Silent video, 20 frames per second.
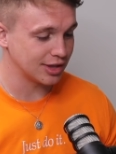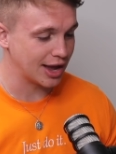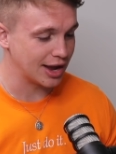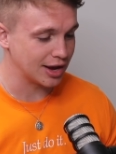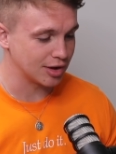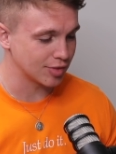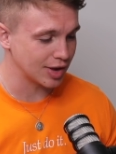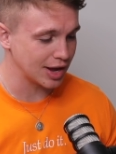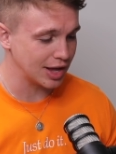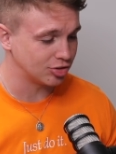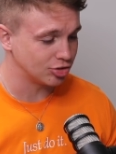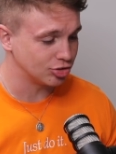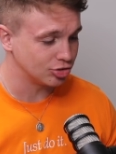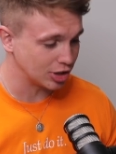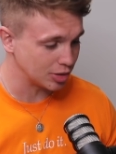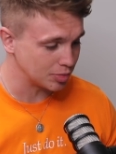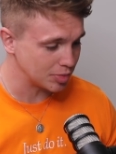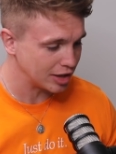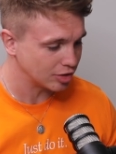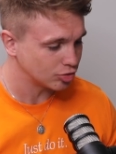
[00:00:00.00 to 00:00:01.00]
yeah, in a
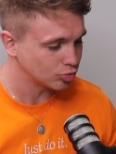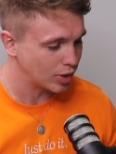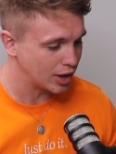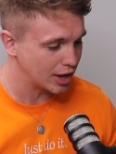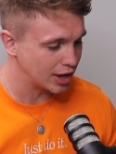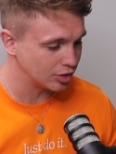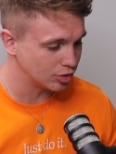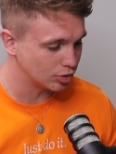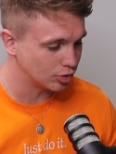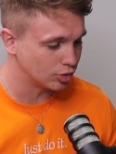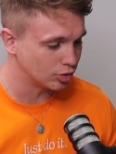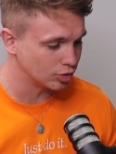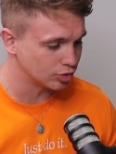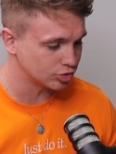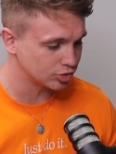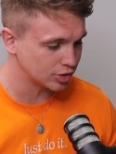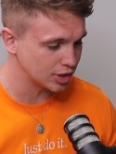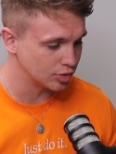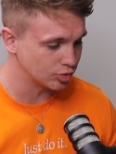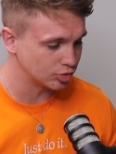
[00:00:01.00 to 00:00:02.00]
relationship, that's where your
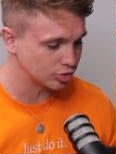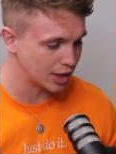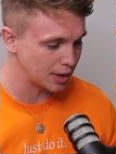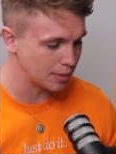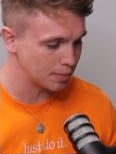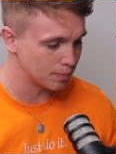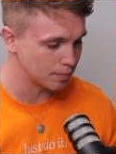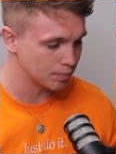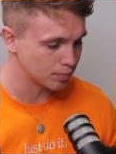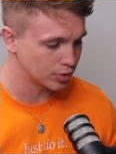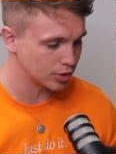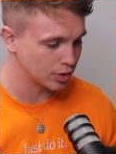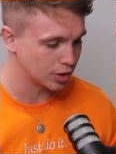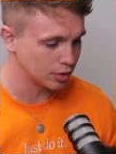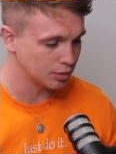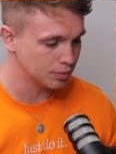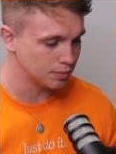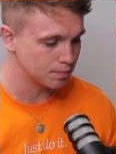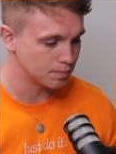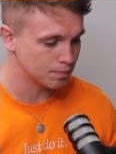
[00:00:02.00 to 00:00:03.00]
skills get you
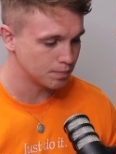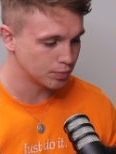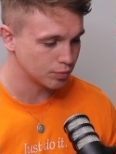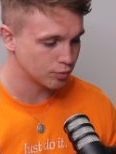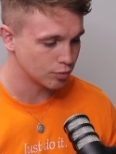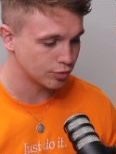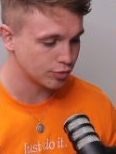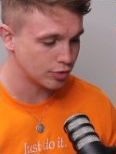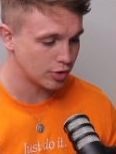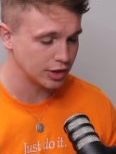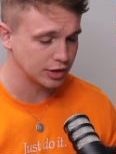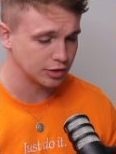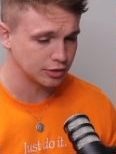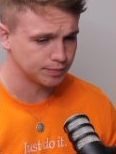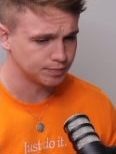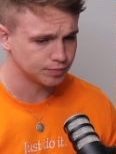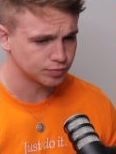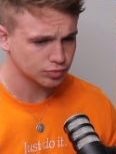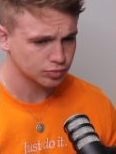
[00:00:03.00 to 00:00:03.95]
know refined,